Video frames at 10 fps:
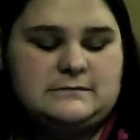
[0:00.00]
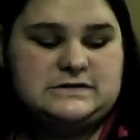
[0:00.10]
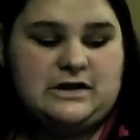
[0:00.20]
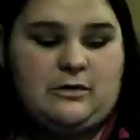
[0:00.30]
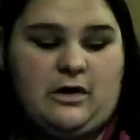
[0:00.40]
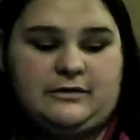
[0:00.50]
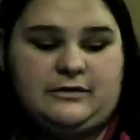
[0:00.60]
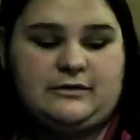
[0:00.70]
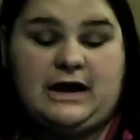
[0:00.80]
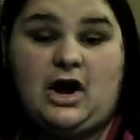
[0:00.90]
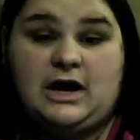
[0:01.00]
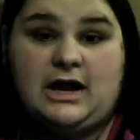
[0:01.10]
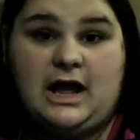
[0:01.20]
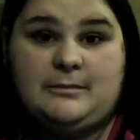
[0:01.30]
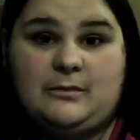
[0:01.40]
So all through, I got
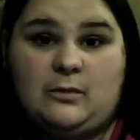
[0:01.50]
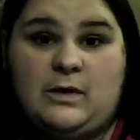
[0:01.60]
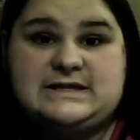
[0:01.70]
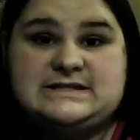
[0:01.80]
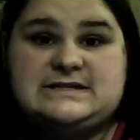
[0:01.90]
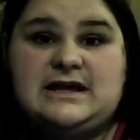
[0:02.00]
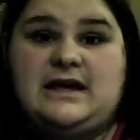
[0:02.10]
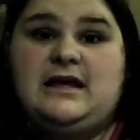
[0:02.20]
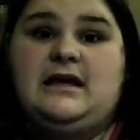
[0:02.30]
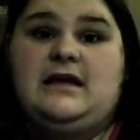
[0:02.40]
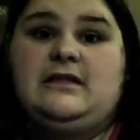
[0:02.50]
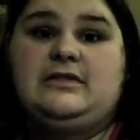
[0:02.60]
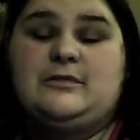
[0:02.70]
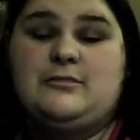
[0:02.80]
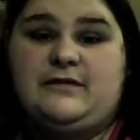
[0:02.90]
up once
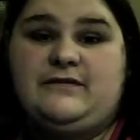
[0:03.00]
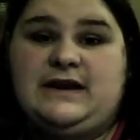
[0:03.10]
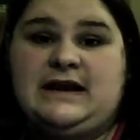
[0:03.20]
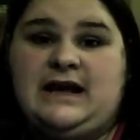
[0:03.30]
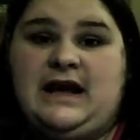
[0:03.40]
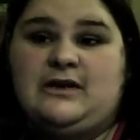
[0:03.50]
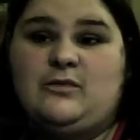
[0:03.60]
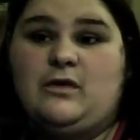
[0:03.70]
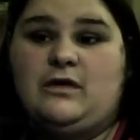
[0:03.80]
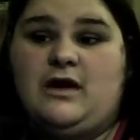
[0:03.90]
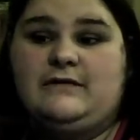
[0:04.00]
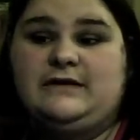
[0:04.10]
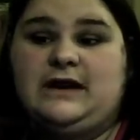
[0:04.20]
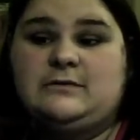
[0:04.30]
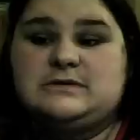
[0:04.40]
the morphine had kind of wore off,
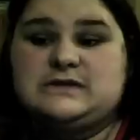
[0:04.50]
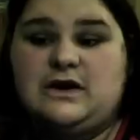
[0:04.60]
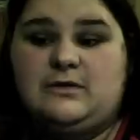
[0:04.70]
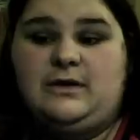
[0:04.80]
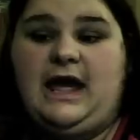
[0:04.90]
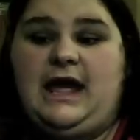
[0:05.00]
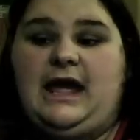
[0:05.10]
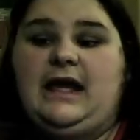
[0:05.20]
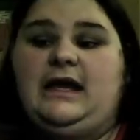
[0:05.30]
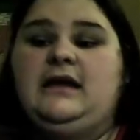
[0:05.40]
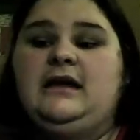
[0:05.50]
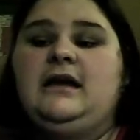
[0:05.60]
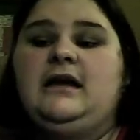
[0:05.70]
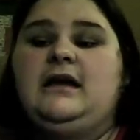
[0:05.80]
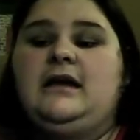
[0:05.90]
and I was okay.
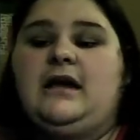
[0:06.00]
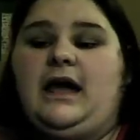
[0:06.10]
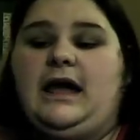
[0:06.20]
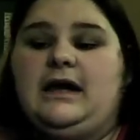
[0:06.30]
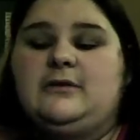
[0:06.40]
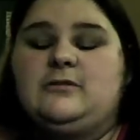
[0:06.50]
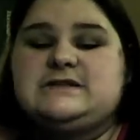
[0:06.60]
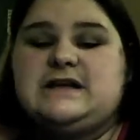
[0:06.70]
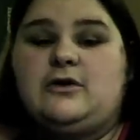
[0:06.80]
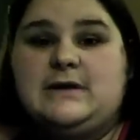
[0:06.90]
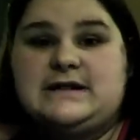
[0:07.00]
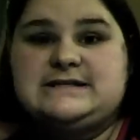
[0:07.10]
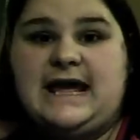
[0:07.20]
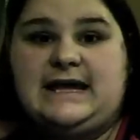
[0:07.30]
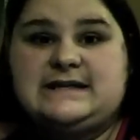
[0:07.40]
And once I quit
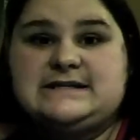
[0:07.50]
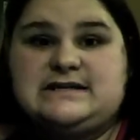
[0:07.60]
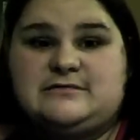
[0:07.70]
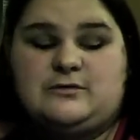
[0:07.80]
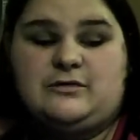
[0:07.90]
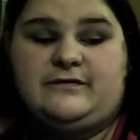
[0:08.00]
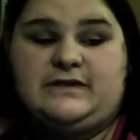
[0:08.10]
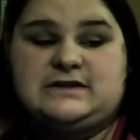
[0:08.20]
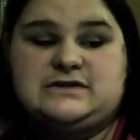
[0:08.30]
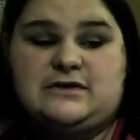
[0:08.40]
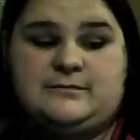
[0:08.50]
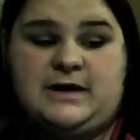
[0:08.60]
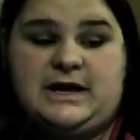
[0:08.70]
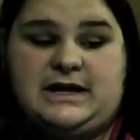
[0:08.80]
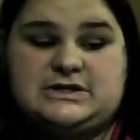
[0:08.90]
taking some of the morphine so
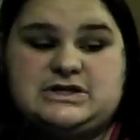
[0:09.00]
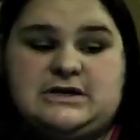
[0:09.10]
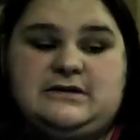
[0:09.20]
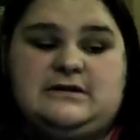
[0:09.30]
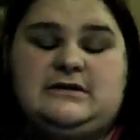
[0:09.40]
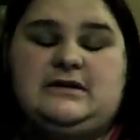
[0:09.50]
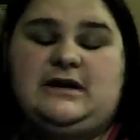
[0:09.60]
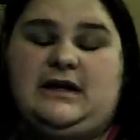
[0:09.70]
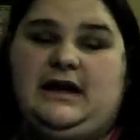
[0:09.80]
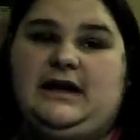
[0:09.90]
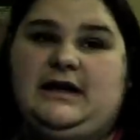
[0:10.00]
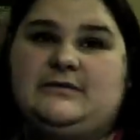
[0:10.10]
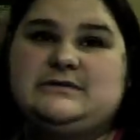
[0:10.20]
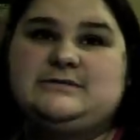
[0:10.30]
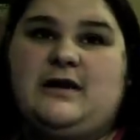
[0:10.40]
much,
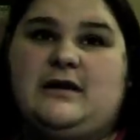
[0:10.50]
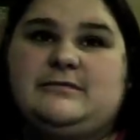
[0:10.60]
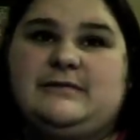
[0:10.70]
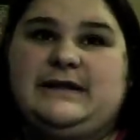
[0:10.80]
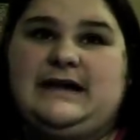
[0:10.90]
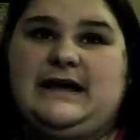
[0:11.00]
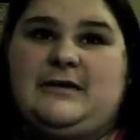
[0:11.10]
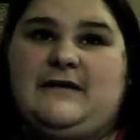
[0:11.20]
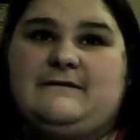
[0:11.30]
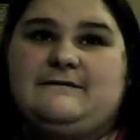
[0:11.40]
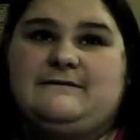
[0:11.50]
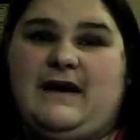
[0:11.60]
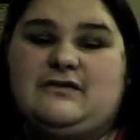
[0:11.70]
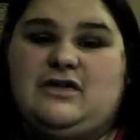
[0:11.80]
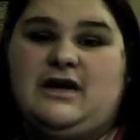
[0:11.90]
it was probably about
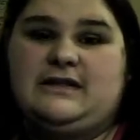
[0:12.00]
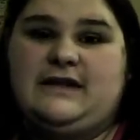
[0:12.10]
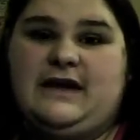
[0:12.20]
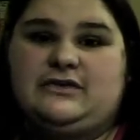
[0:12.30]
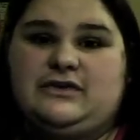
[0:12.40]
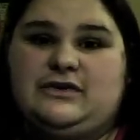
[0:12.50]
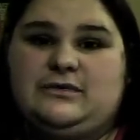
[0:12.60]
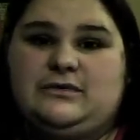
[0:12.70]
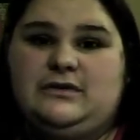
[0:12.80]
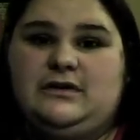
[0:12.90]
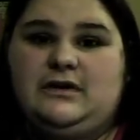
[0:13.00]
5 o'clock in the afternoon.